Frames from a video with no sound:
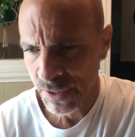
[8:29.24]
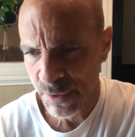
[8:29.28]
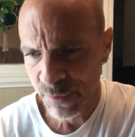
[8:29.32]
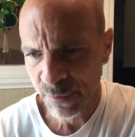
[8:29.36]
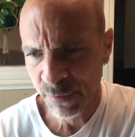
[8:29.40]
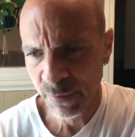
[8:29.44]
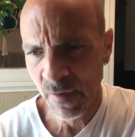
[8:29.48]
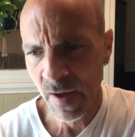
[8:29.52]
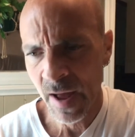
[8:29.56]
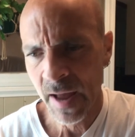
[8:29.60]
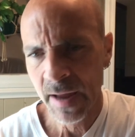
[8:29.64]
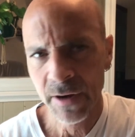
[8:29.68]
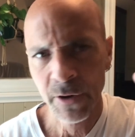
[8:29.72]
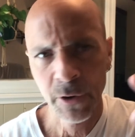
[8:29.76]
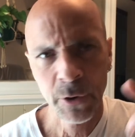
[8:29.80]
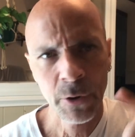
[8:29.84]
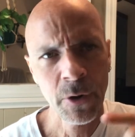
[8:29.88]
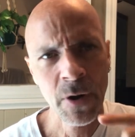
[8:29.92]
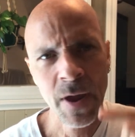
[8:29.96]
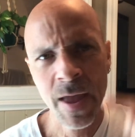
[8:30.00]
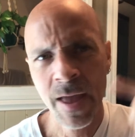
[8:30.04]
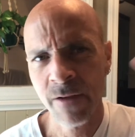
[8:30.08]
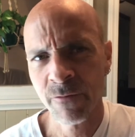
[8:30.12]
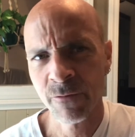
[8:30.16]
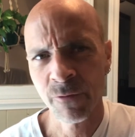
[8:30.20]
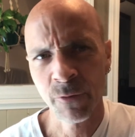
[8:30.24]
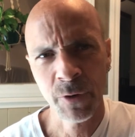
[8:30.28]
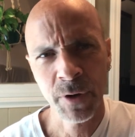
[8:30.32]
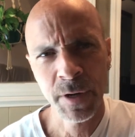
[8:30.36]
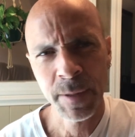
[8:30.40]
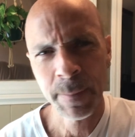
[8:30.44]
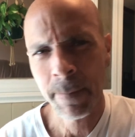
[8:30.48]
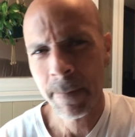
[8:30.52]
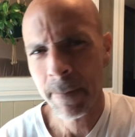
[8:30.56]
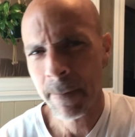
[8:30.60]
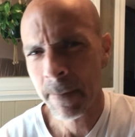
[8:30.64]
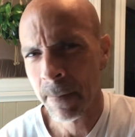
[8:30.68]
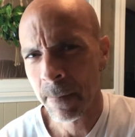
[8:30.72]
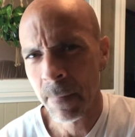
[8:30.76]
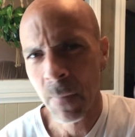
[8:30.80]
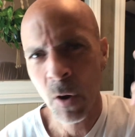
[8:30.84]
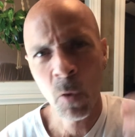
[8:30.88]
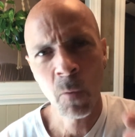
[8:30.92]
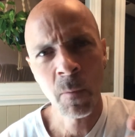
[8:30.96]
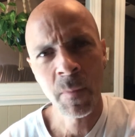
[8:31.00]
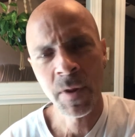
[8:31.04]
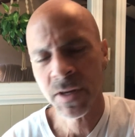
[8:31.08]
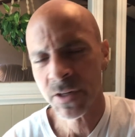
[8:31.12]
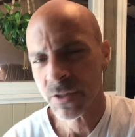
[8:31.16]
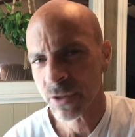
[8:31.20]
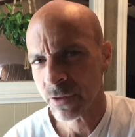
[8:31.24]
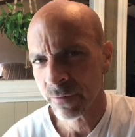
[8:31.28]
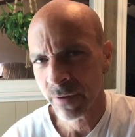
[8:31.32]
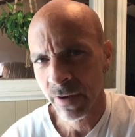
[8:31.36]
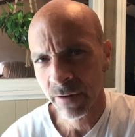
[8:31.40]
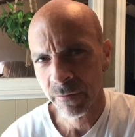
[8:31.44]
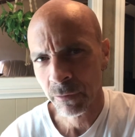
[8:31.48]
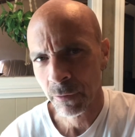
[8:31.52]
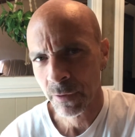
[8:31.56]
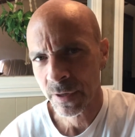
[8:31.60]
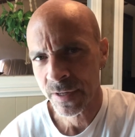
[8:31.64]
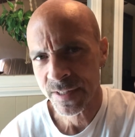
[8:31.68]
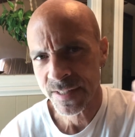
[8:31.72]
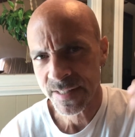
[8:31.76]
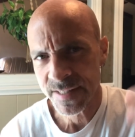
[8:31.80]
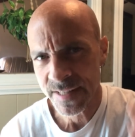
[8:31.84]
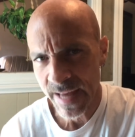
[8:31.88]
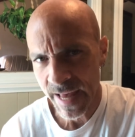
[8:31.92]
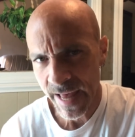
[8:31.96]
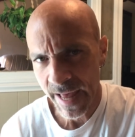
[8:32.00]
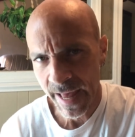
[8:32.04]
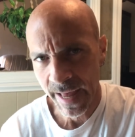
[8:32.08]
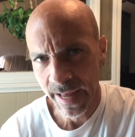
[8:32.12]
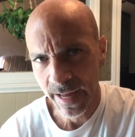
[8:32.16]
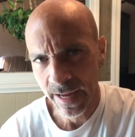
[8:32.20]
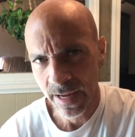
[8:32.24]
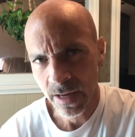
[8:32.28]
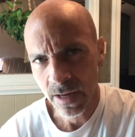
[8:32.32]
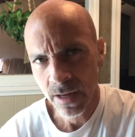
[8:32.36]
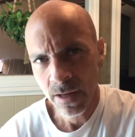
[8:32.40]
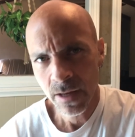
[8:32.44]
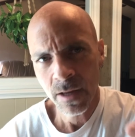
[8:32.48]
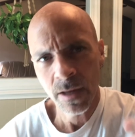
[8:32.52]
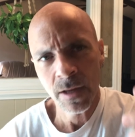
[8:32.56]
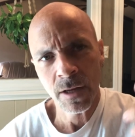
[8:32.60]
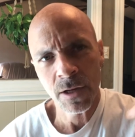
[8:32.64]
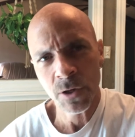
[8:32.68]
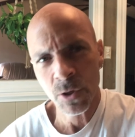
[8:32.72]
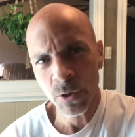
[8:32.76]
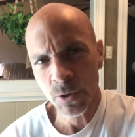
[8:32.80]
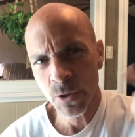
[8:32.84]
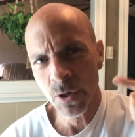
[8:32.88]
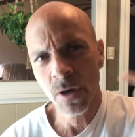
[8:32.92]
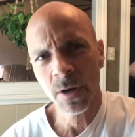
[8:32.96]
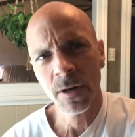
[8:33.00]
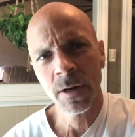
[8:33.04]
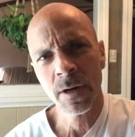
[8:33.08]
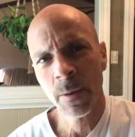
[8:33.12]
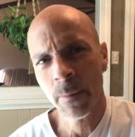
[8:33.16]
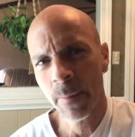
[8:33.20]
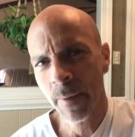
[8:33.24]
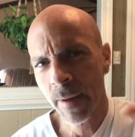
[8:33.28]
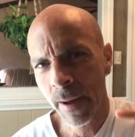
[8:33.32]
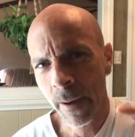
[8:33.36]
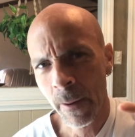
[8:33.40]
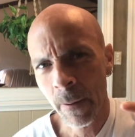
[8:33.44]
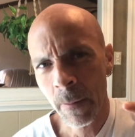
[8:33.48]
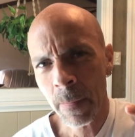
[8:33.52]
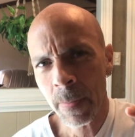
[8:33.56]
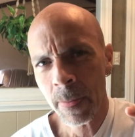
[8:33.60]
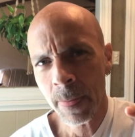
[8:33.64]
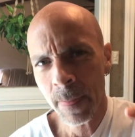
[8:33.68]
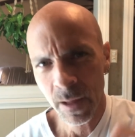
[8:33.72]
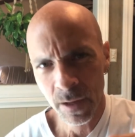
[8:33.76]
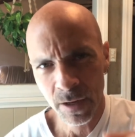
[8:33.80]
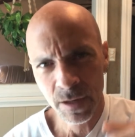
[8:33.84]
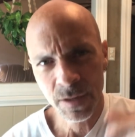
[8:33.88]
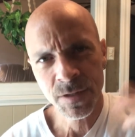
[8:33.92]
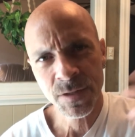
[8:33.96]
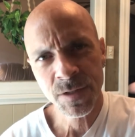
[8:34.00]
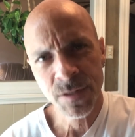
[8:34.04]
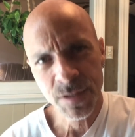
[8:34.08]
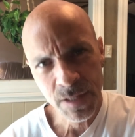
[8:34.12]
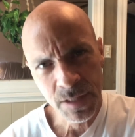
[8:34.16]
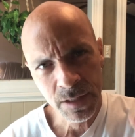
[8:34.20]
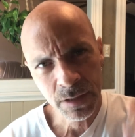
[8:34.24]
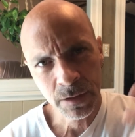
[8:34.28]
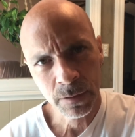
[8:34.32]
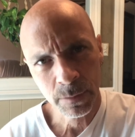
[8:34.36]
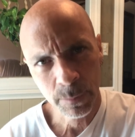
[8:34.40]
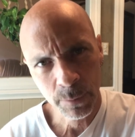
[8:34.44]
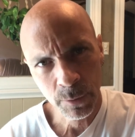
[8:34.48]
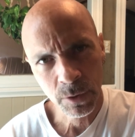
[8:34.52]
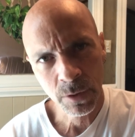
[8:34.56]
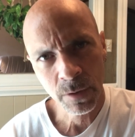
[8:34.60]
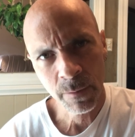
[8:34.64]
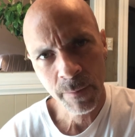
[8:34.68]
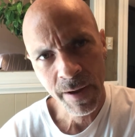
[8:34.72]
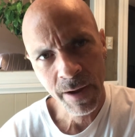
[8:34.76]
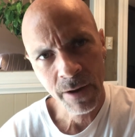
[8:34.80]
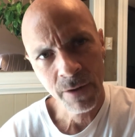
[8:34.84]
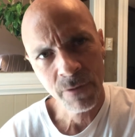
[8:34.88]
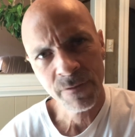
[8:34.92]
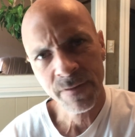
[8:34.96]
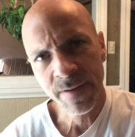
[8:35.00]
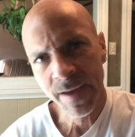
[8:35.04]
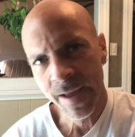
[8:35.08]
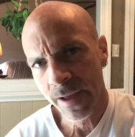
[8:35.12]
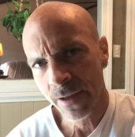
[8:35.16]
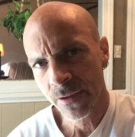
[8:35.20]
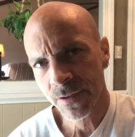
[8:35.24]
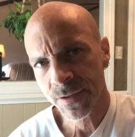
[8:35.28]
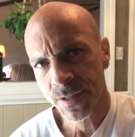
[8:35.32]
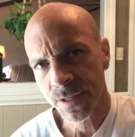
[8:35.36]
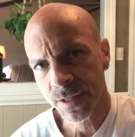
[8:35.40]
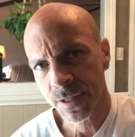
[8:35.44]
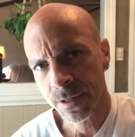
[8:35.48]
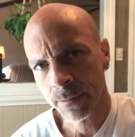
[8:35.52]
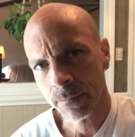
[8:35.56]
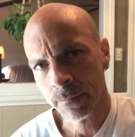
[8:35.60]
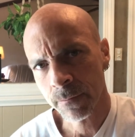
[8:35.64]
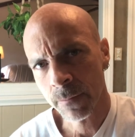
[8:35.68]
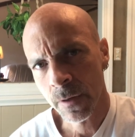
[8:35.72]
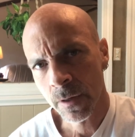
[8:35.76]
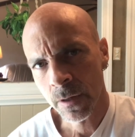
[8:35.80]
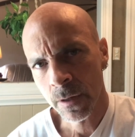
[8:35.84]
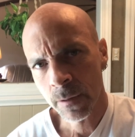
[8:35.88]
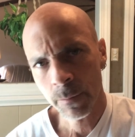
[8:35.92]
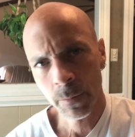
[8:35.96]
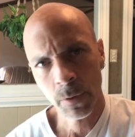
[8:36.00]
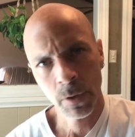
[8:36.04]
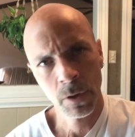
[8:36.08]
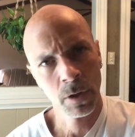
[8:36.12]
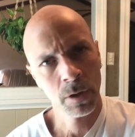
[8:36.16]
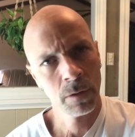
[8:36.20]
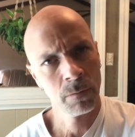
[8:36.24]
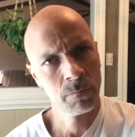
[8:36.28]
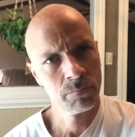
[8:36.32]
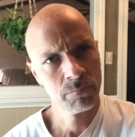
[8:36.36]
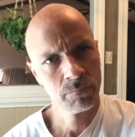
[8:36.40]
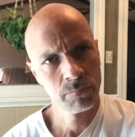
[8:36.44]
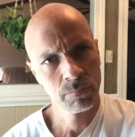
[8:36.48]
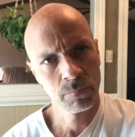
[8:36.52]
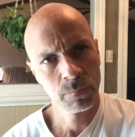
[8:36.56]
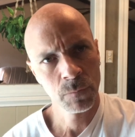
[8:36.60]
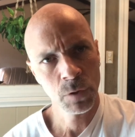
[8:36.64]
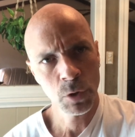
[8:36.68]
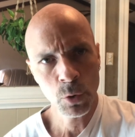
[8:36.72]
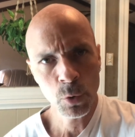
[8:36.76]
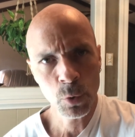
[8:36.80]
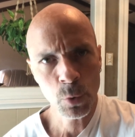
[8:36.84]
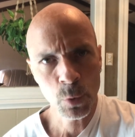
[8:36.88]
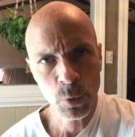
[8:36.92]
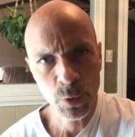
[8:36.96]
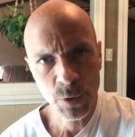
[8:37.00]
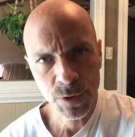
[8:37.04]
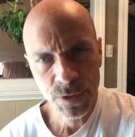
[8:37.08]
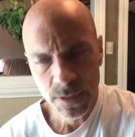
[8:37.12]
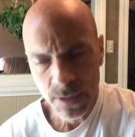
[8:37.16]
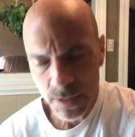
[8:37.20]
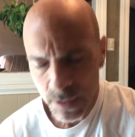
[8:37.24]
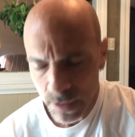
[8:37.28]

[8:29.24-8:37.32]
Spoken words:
fire every moment of every day, you're talking about a considerable amount of calcium being used.